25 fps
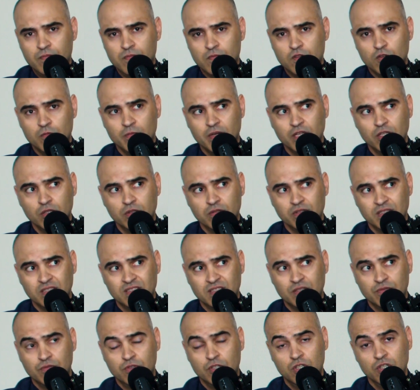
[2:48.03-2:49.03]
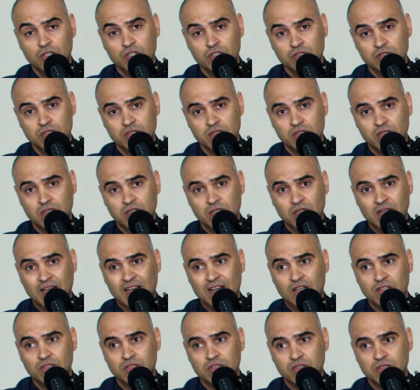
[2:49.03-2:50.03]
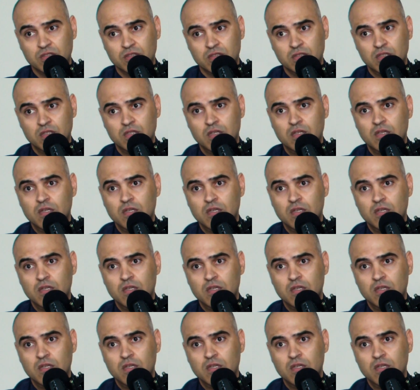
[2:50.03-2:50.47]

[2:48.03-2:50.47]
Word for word: Though many of us have learned in our houses,